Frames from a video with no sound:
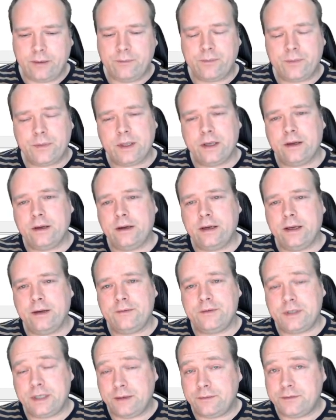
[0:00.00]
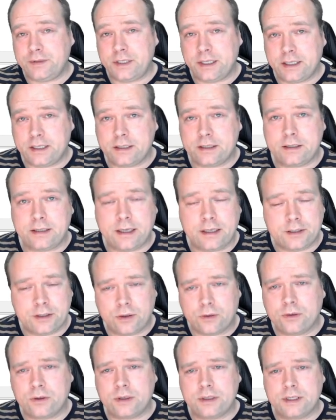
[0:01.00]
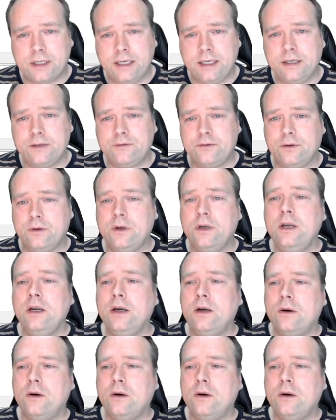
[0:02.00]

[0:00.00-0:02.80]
F6, the shortcut keys for